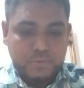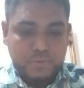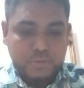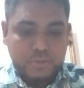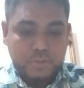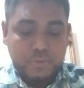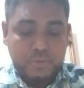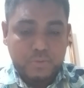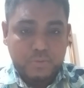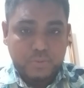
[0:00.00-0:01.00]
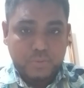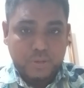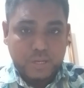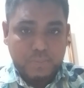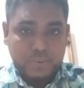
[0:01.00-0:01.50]

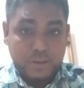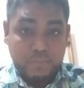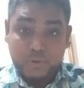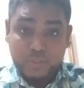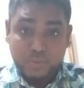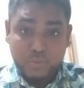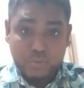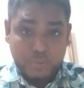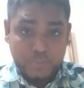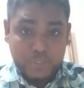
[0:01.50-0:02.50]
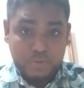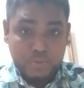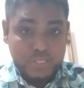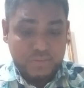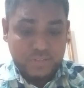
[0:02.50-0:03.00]
for the court of appeal to
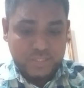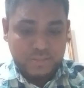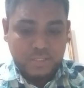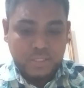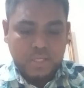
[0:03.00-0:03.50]
hear it.